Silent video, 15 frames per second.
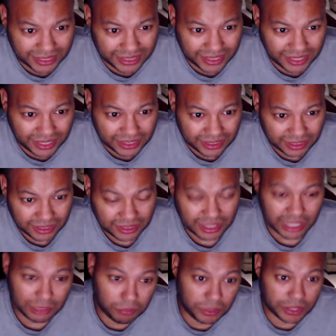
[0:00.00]
again.
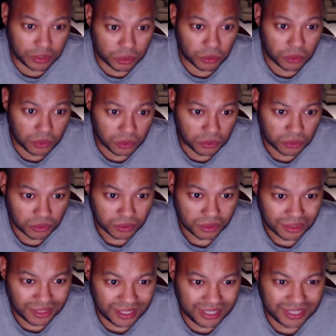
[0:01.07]
That's pretty cool,
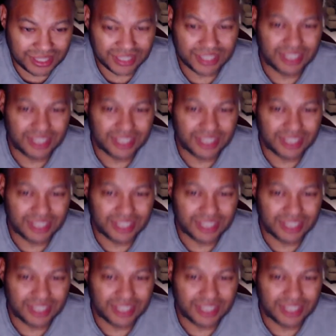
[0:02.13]
right?